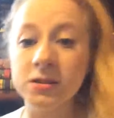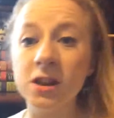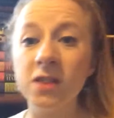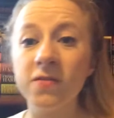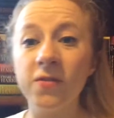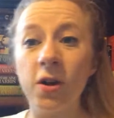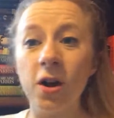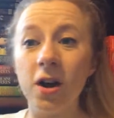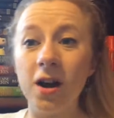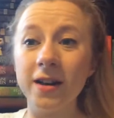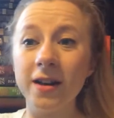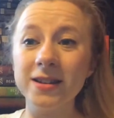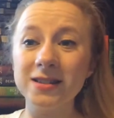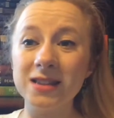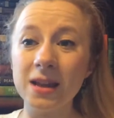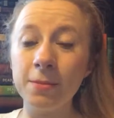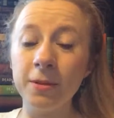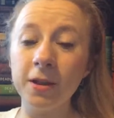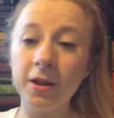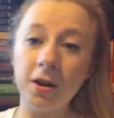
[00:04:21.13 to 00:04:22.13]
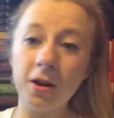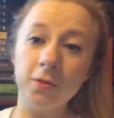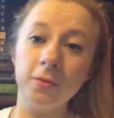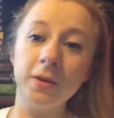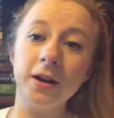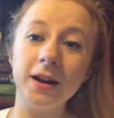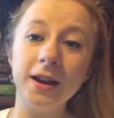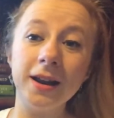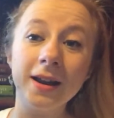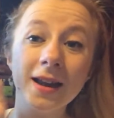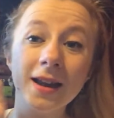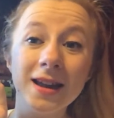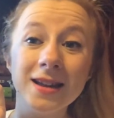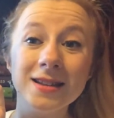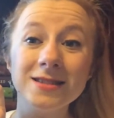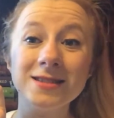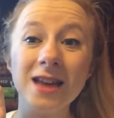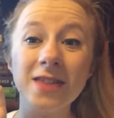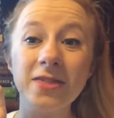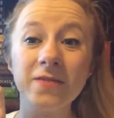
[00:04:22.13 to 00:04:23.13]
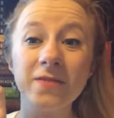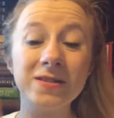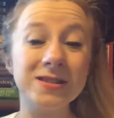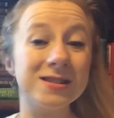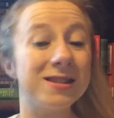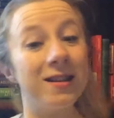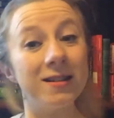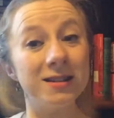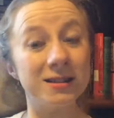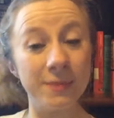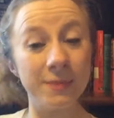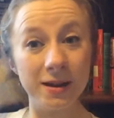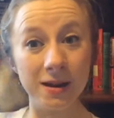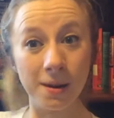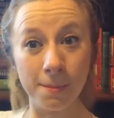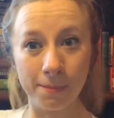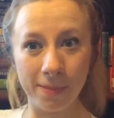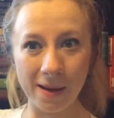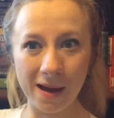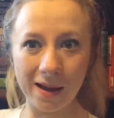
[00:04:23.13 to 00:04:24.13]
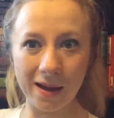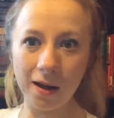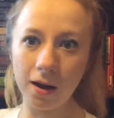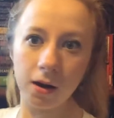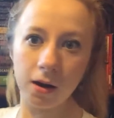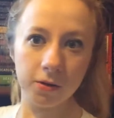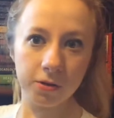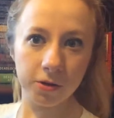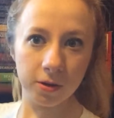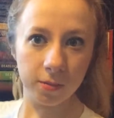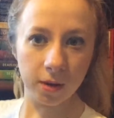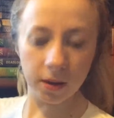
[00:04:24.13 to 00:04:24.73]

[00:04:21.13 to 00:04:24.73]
So for August, I plan on reading Death of a Salesman by Arthur